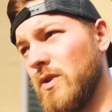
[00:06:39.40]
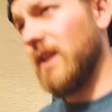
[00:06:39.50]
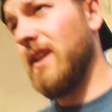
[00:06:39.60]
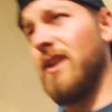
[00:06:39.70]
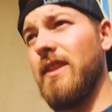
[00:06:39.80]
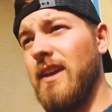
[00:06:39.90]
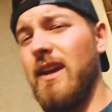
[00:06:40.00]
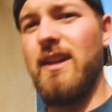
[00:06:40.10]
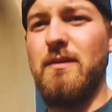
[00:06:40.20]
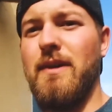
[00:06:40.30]
check in on
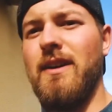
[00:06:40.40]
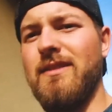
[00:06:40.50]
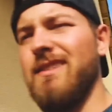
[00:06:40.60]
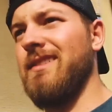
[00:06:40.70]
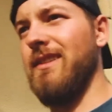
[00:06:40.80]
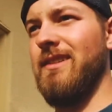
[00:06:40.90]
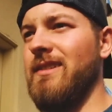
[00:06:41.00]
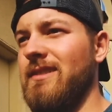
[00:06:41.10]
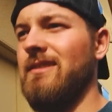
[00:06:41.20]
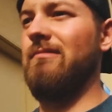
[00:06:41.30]
that in about,
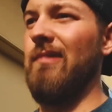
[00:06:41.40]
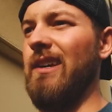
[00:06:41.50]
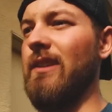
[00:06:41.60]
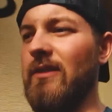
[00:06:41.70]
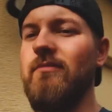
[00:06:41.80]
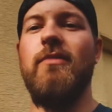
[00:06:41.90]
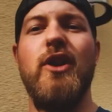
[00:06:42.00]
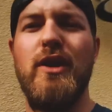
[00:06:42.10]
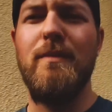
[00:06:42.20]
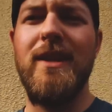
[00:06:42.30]
I don't know,
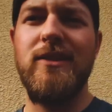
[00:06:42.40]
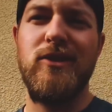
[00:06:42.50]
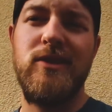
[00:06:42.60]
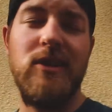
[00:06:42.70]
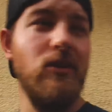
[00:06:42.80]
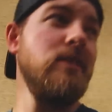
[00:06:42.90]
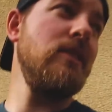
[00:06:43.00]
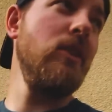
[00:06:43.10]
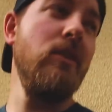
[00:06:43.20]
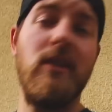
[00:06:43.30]
30 minutes or so
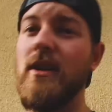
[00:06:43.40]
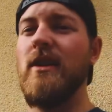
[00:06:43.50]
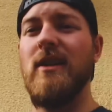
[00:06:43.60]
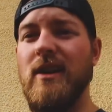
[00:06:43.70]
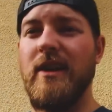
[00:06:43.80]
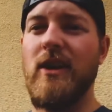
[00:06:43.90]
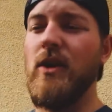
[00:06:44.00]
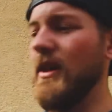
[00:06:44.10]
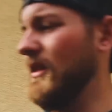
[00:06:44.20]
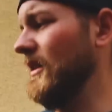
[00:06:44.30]
until I can go
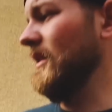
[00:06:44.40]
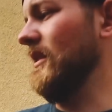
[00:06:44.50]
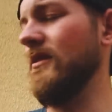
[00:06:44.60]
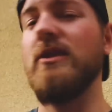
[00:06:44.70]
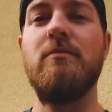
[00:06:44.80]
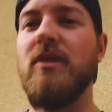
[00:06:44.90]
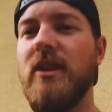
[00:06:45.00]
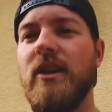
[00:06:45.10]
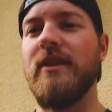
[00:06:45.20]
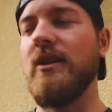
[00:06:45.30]
on there and just put
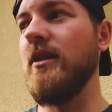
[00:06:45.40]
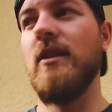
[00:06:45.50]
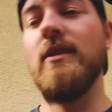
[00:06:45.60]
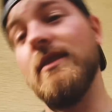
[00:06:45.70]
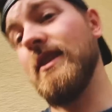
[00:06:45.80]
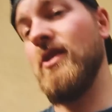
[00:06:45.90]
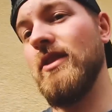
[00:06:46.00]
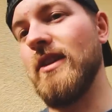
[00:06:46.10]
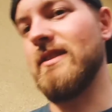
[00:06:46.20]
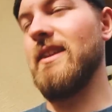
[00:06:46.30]
it on the car and see how it
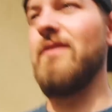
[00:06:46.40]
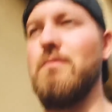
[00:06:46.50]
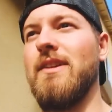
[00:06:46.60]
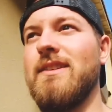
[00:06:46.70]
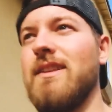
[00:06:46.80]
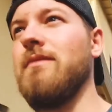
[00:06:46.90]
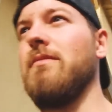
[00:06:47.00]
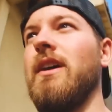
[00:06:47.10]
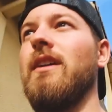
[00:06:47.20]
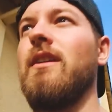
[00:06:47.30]
looks, see if it blends in.
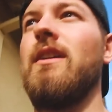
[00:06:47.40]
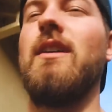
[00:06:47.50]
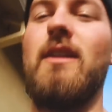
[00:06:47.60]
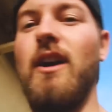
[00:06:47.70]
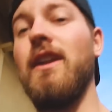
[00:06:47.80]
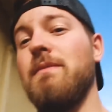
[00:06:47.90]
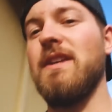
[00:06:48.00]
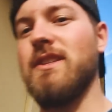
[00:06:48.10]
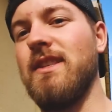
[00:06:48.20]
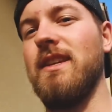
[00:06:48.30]
But I already
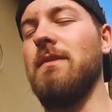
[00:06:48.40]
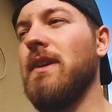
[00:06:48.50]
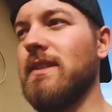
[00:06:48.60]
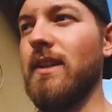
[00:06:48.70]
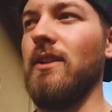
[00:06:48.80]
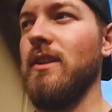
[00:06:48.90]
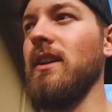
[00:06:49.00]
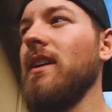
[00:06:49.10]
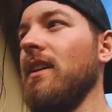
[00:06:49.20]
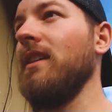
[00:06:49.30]
messaged the eBay seller.
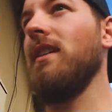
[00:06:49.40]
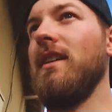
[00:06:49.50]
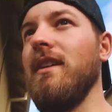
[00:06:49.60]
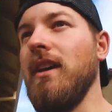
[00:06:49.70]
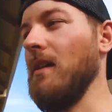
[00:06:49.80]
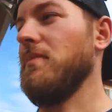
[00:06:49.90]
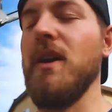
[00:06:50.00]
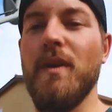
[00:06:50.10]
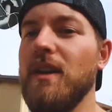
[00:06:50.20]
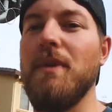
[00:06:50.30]
I'll
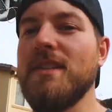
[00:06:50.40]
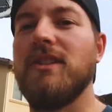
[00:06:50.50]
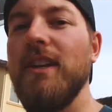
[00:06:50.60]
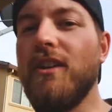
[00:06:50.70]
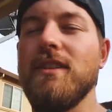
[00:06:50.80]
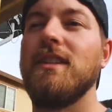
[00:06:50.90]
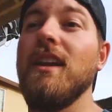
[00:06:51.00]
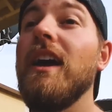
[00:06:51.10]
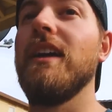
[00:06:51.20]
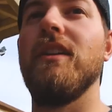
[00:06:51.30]
probably get a message later on
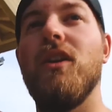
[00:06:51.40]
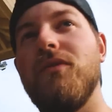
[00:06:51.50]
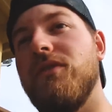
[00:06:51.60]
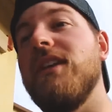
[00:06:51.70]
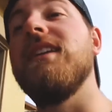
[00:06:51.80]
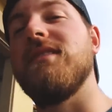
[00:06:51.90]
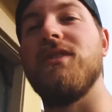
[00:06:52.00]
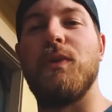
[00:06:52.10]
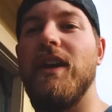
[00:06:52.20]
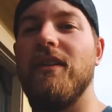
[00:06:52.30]
tonight, and hopefully he
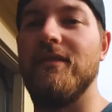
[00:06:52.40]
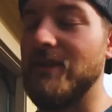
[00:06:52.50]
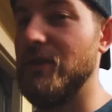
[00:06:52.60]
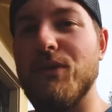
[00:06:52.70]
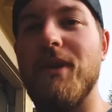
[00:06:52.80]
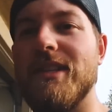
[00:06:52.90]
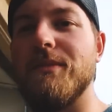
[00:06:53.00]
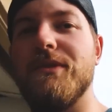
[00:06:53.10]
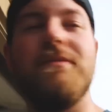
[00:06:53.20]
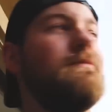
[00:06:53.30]
sends one out as soon as
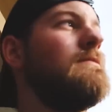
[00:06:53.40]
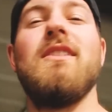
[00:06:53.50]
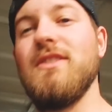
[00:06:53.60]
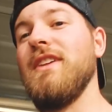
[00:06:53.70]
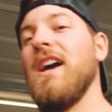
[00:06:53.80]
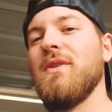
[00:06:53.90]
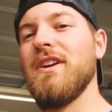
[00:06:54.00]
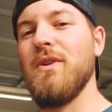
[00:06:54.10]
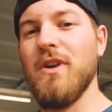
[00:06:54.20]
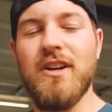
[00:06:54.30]
possible. So now we're
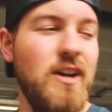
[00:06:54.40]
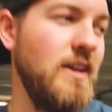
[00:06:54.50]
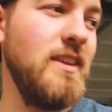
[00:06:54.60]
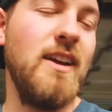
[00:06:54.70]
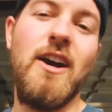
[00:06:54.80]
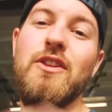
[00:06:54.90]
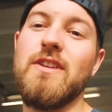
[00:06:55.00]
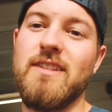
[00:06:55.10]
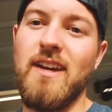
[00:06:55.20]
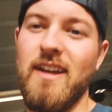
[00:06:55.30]
gonna work on the
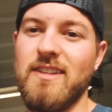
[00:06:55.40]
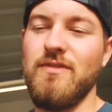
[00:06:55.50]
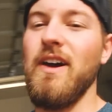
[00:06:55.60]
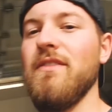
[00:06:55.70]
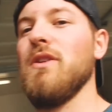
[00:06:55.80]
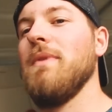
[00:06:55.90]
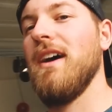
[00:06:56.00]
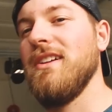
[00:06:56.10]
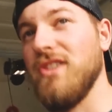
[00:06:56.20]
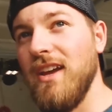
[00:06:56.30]
other side's 5.0
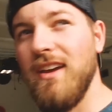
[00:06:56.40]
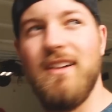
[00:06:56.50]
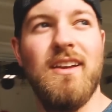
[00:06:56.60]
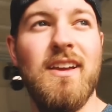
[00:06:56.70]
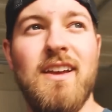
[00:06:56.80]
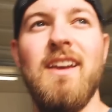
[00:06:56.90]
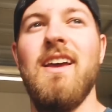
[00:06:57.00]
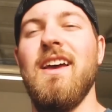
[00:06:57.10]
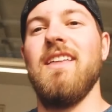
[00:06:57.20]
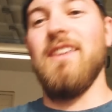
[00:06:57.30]
badge, and
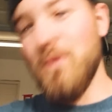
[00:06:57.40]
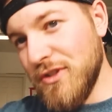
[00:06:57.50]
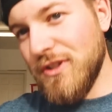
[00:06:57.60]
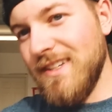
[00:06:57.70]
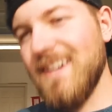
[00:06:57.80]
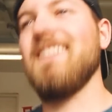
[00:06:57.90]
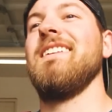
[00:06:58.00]
then we'll do the deck